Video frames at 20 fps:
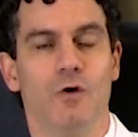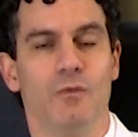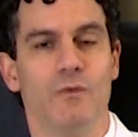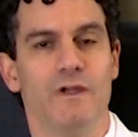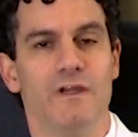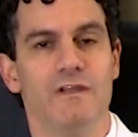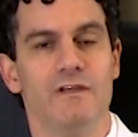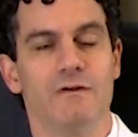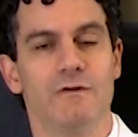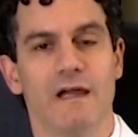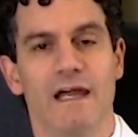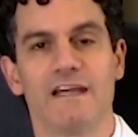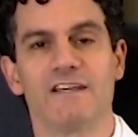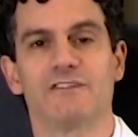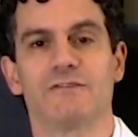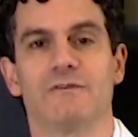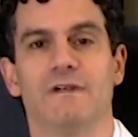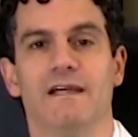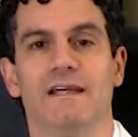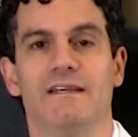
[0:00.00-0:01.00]
We can do
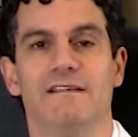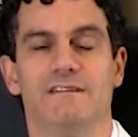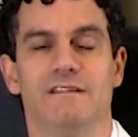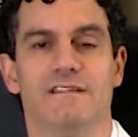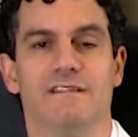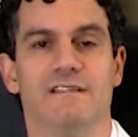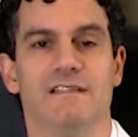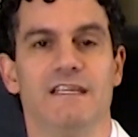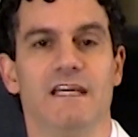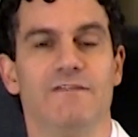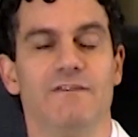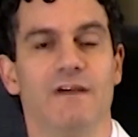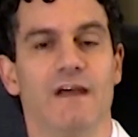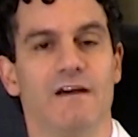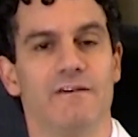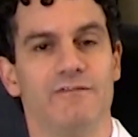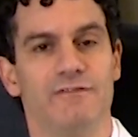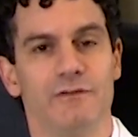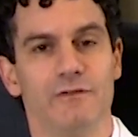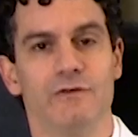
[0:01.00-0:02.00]
x-rays to see if you
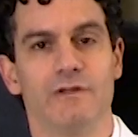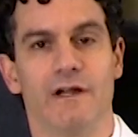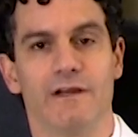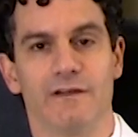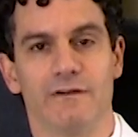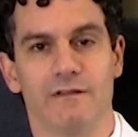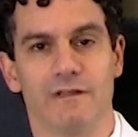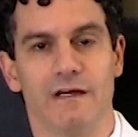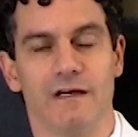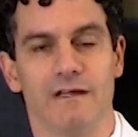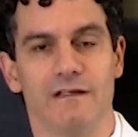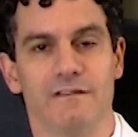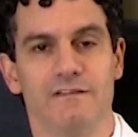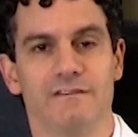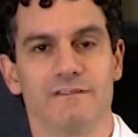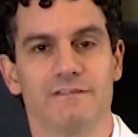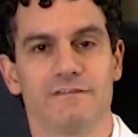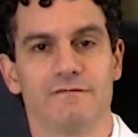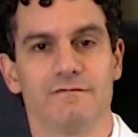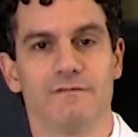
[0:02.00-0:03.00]
have fluid on your
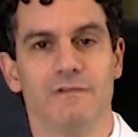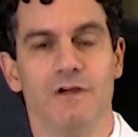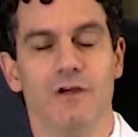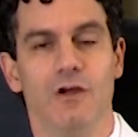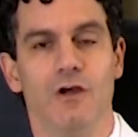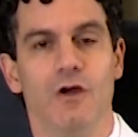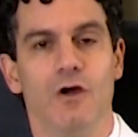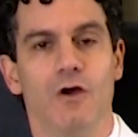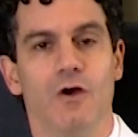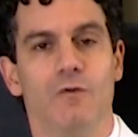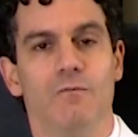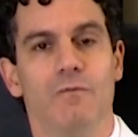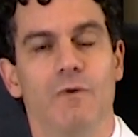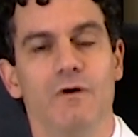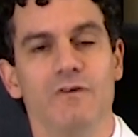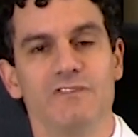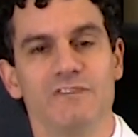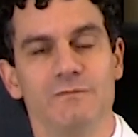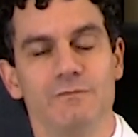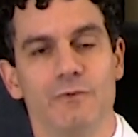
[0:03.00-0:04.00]
lungs.
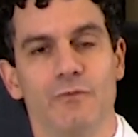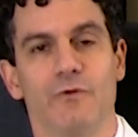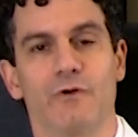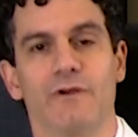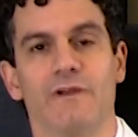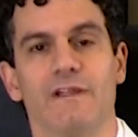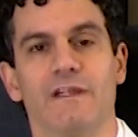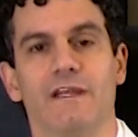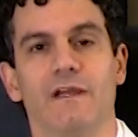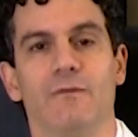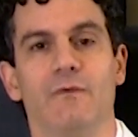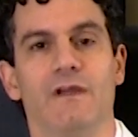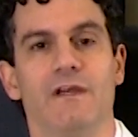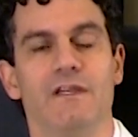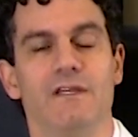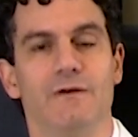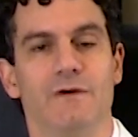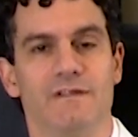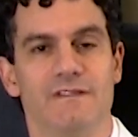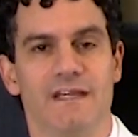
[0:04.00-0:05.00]
Most importantly, we
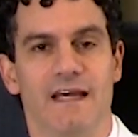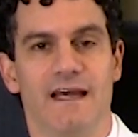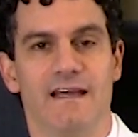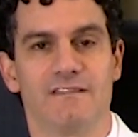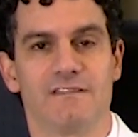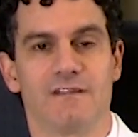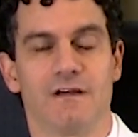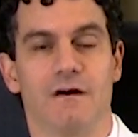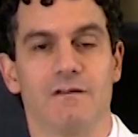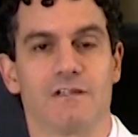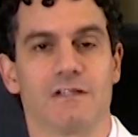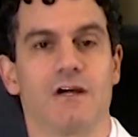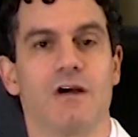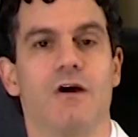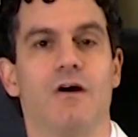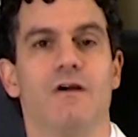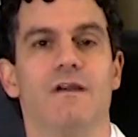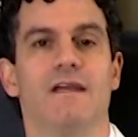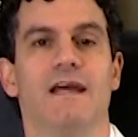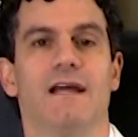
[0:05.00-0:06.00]
can do a test called a
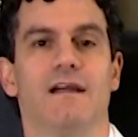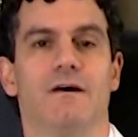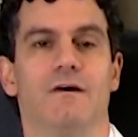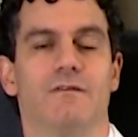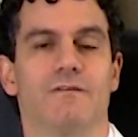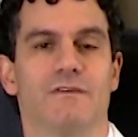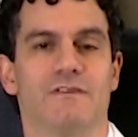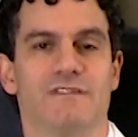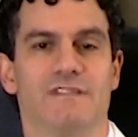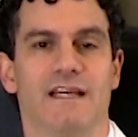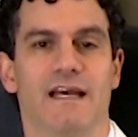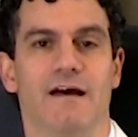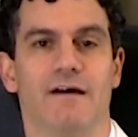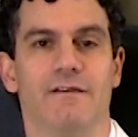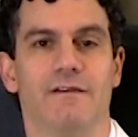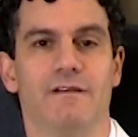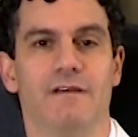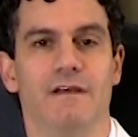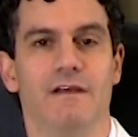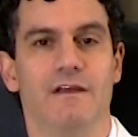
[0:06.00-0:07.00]
cardiac
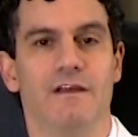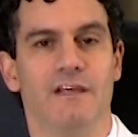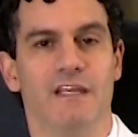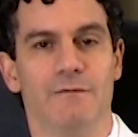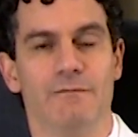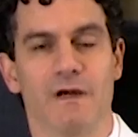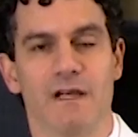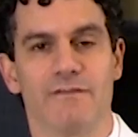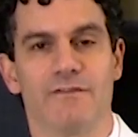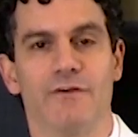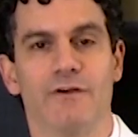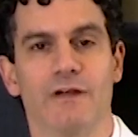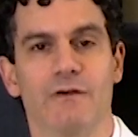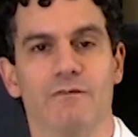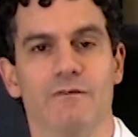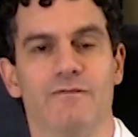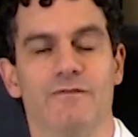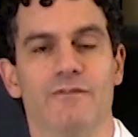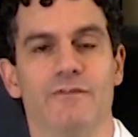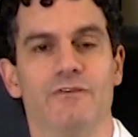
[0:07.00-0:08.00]
ultrasound. You might have heard it
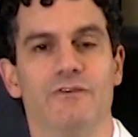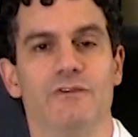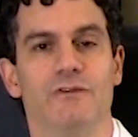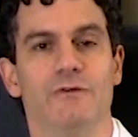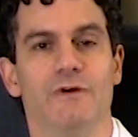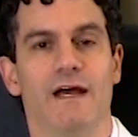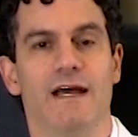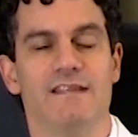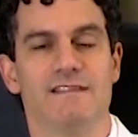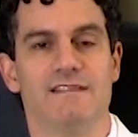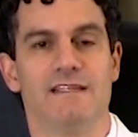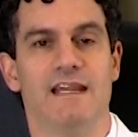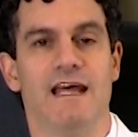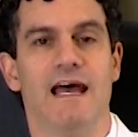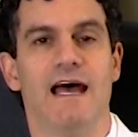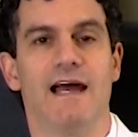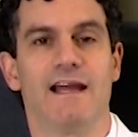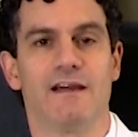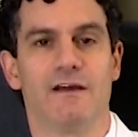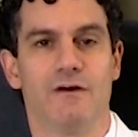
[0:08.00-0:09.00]
referred to as
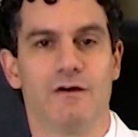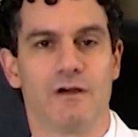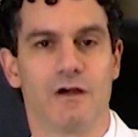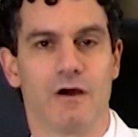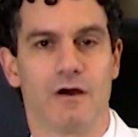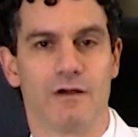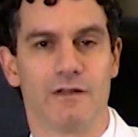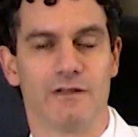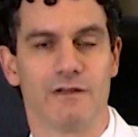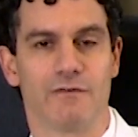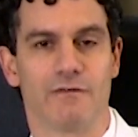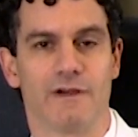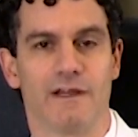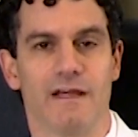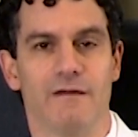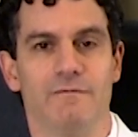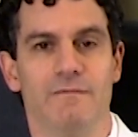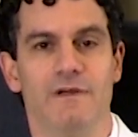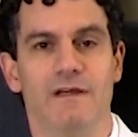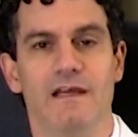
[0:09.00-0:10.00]
an
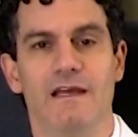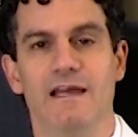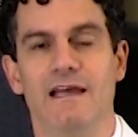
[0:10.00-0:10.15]
echocardiogram.